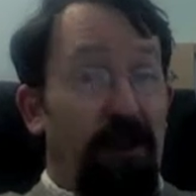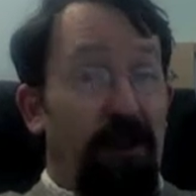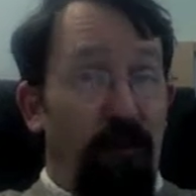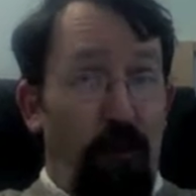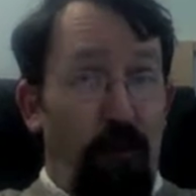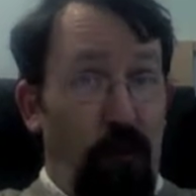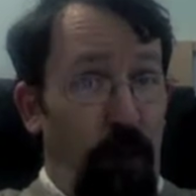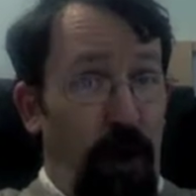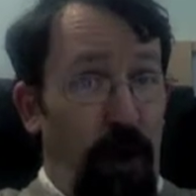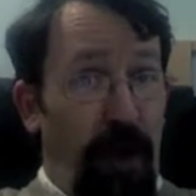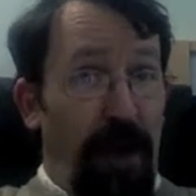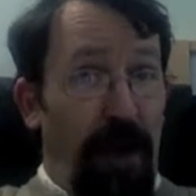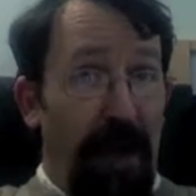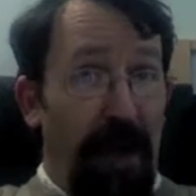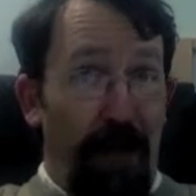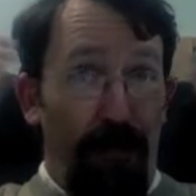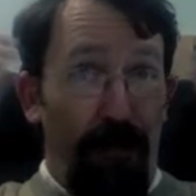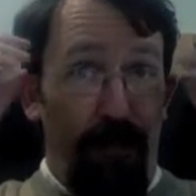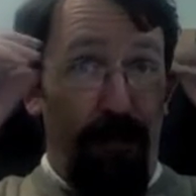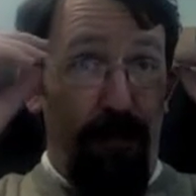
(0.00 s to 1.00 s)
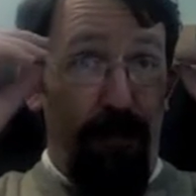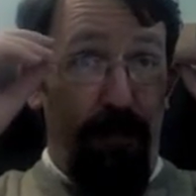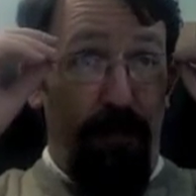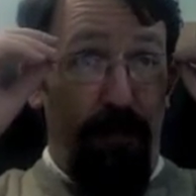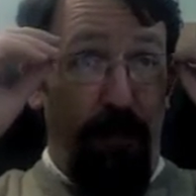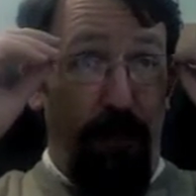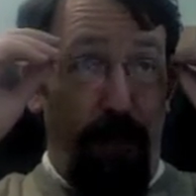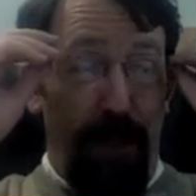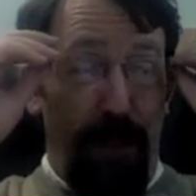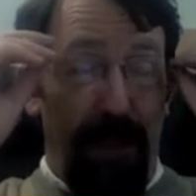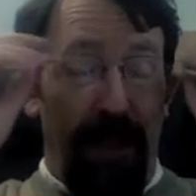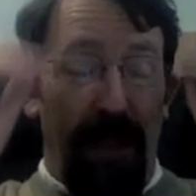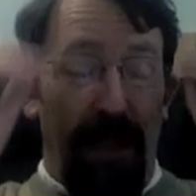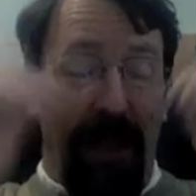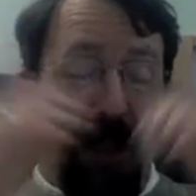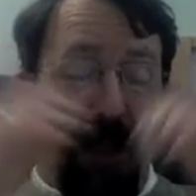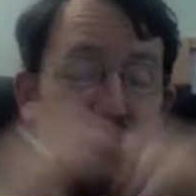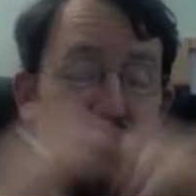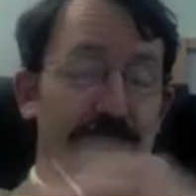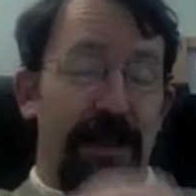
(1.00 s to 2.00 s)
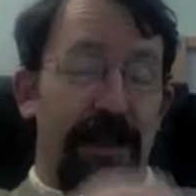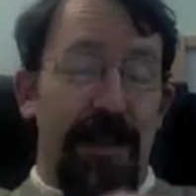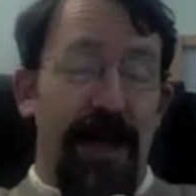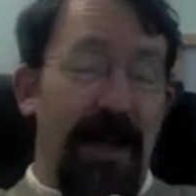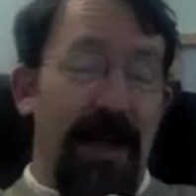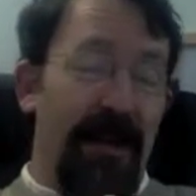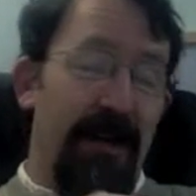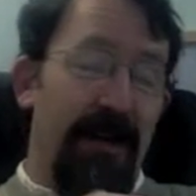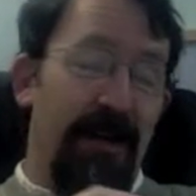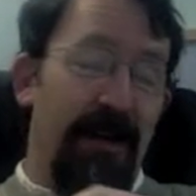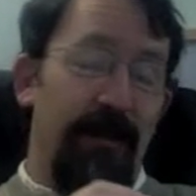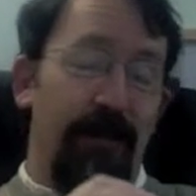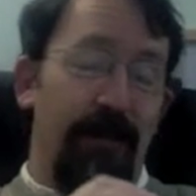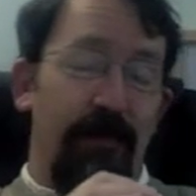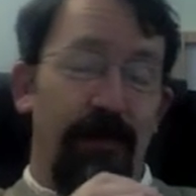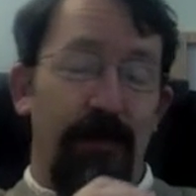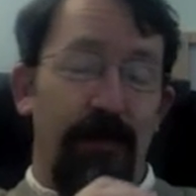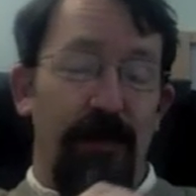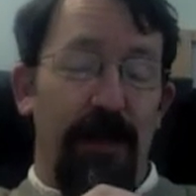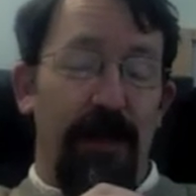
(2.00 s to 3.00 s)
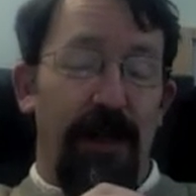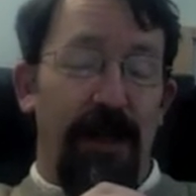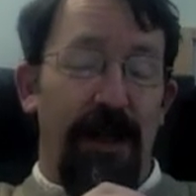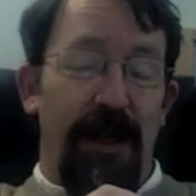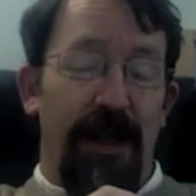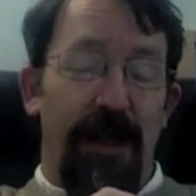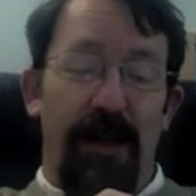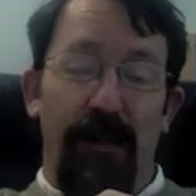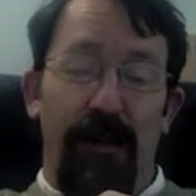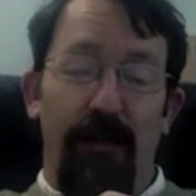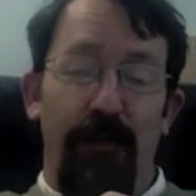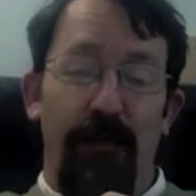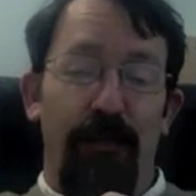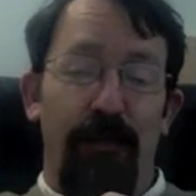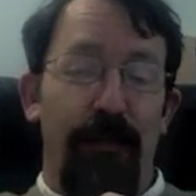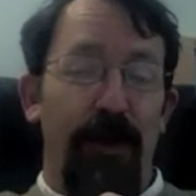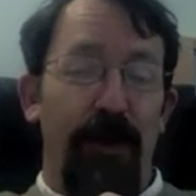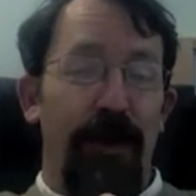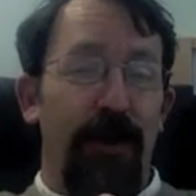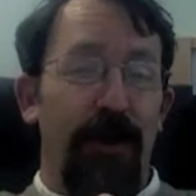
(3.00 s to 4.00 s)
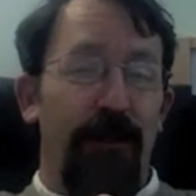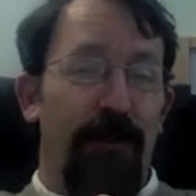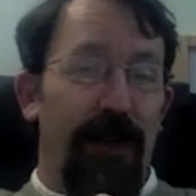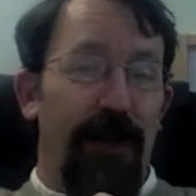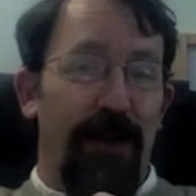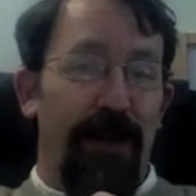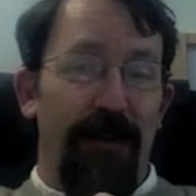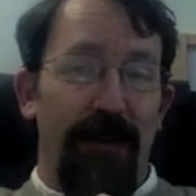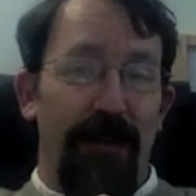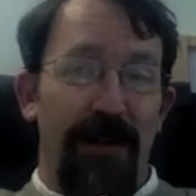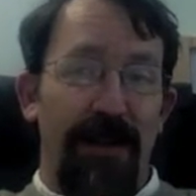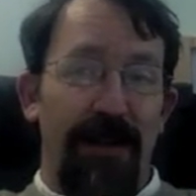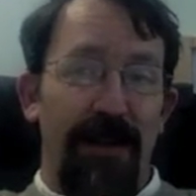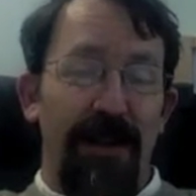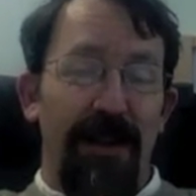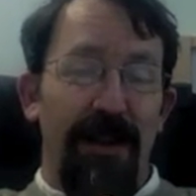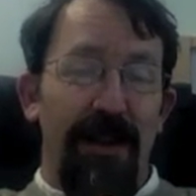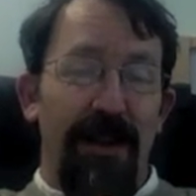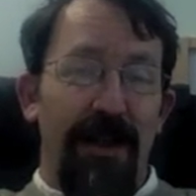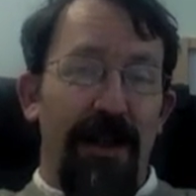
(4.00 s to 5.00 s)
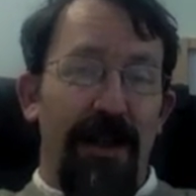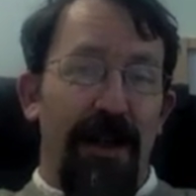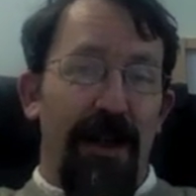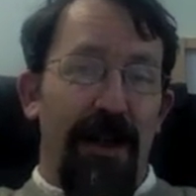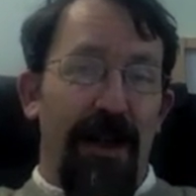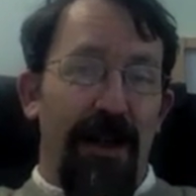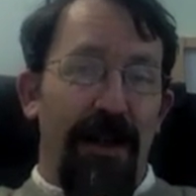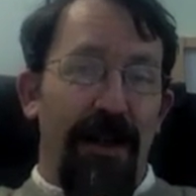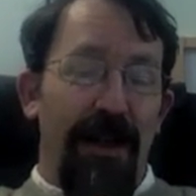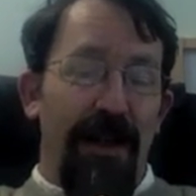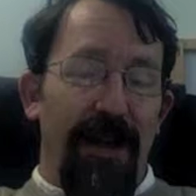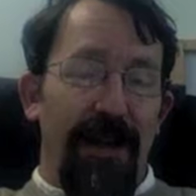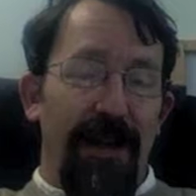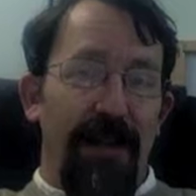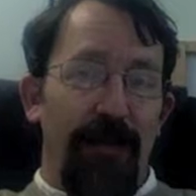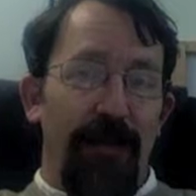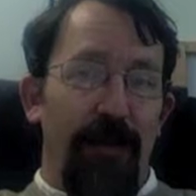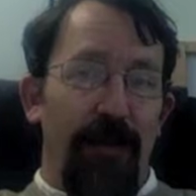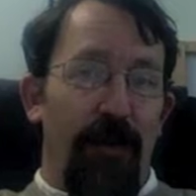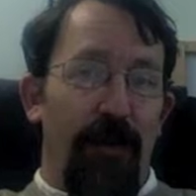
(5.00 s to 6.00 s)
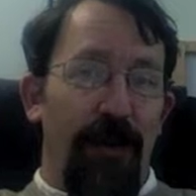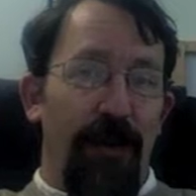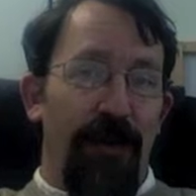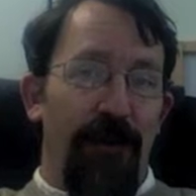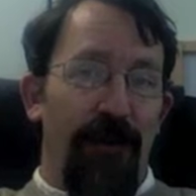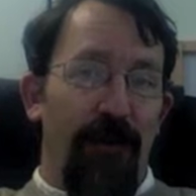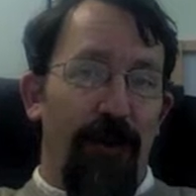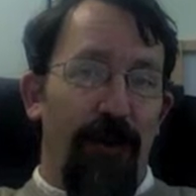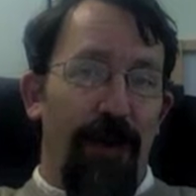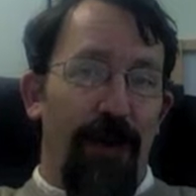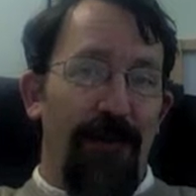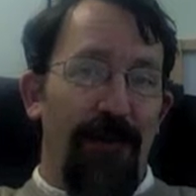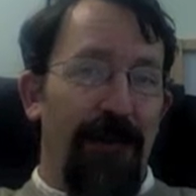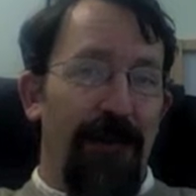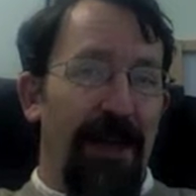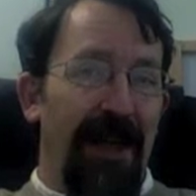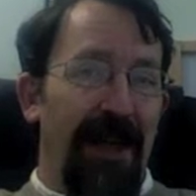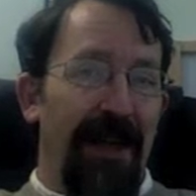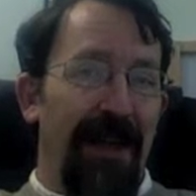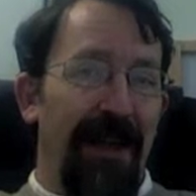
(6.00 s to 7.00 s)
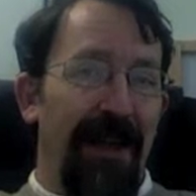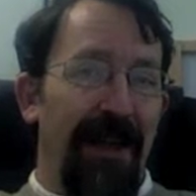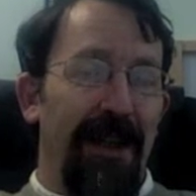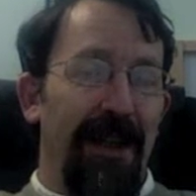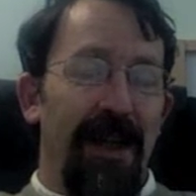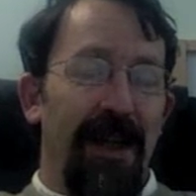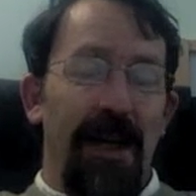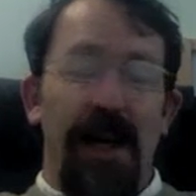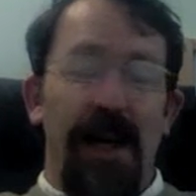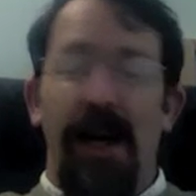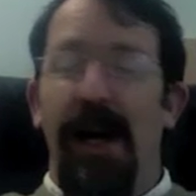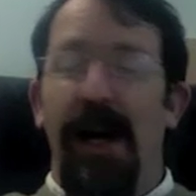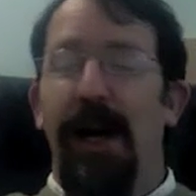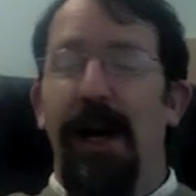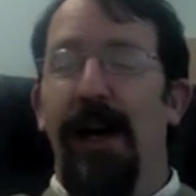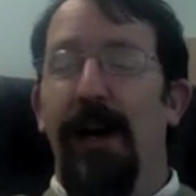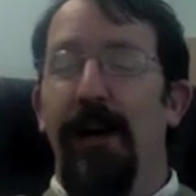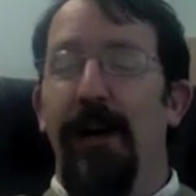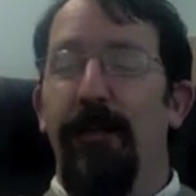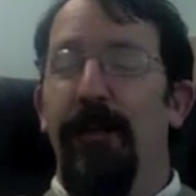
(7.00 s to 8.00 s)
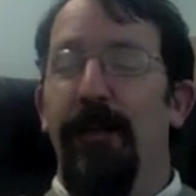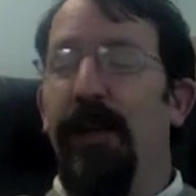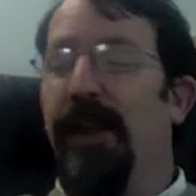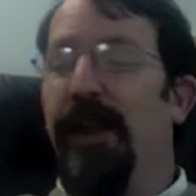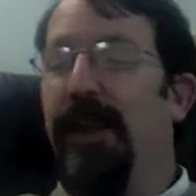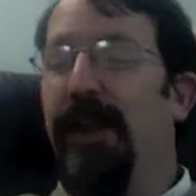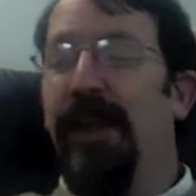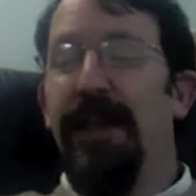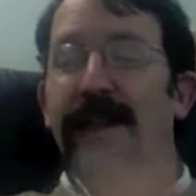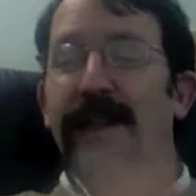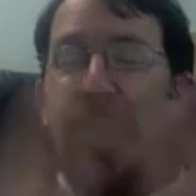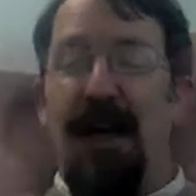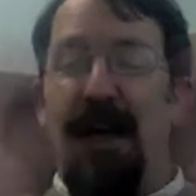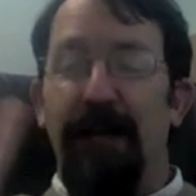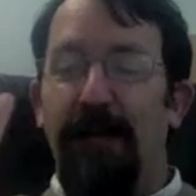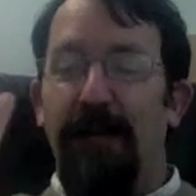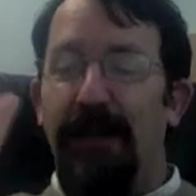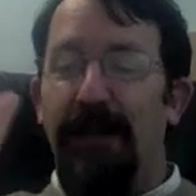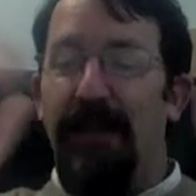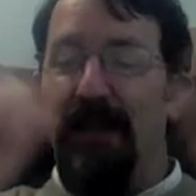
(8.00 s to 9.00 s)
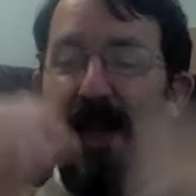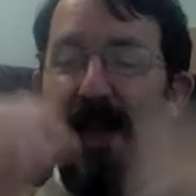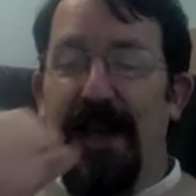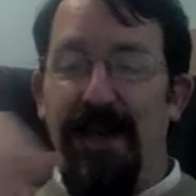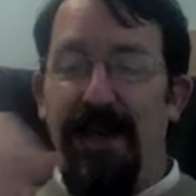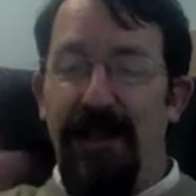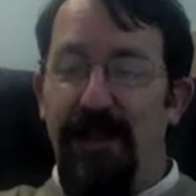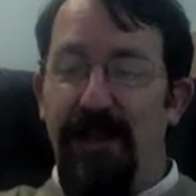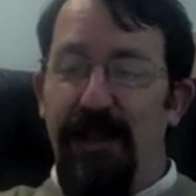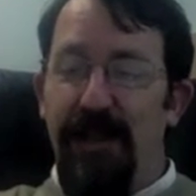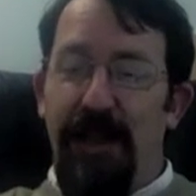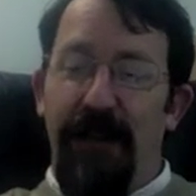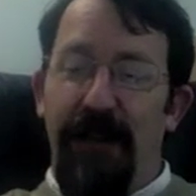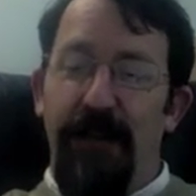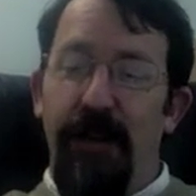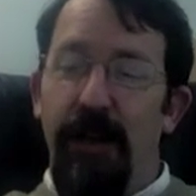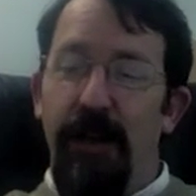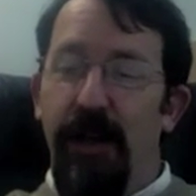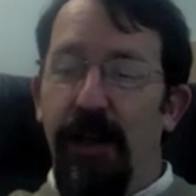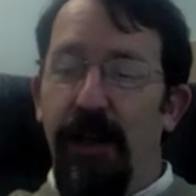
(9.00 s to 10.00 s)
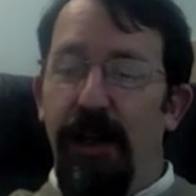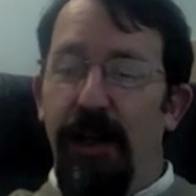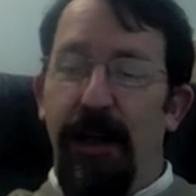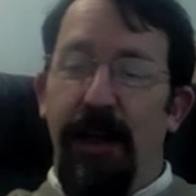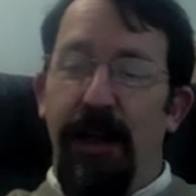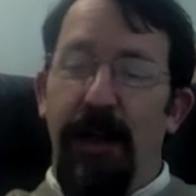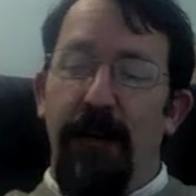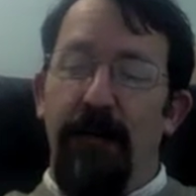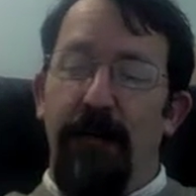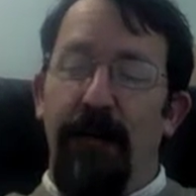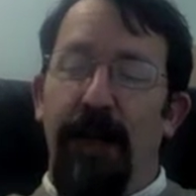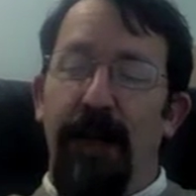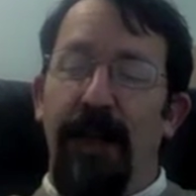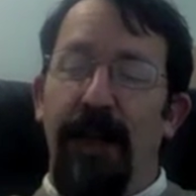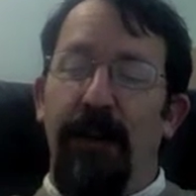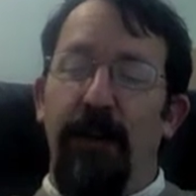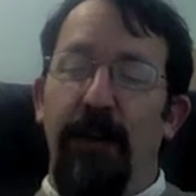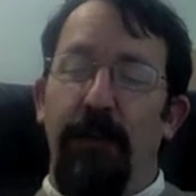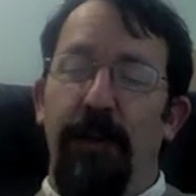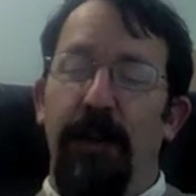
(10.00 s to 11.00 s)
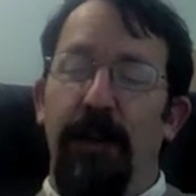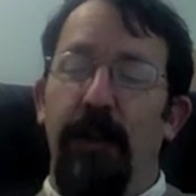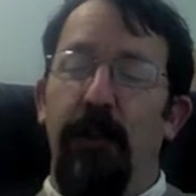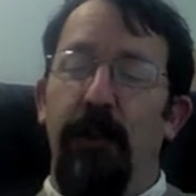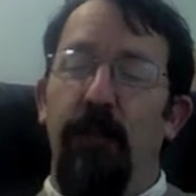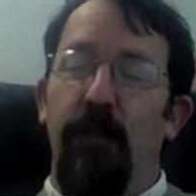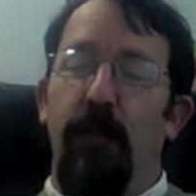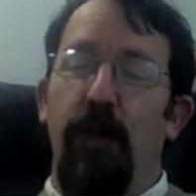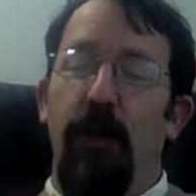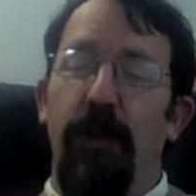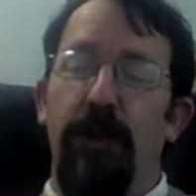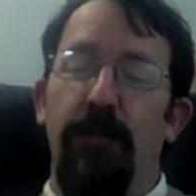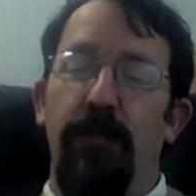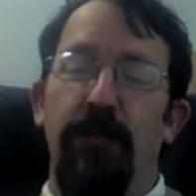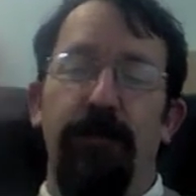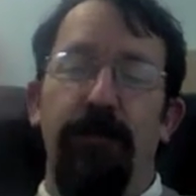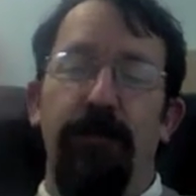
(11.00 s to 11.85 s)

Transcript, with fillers: woke up by the kids, had some uh, brilliant breakfast, uh, thanks to my wonderful wife Mandy. Um, kids gave me stacks of stuff. Uh, Mandy got me a new watch.